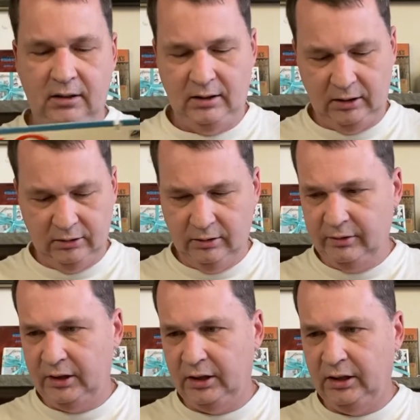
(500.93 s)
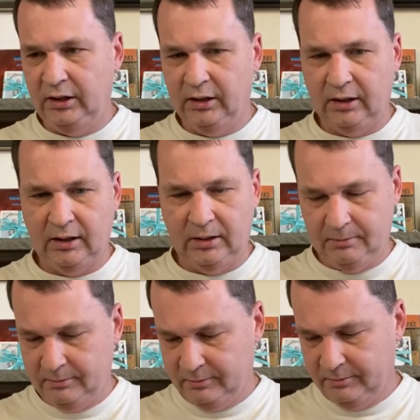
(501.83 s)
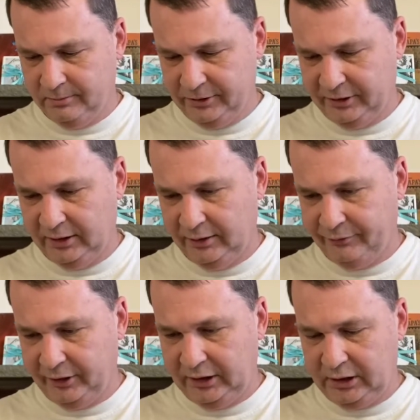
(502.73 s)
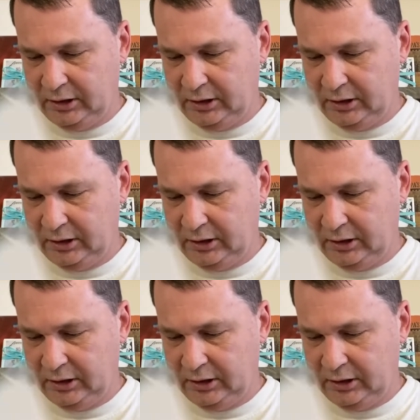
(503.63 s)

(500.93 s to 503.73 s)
including, um, what's it, Le Freak?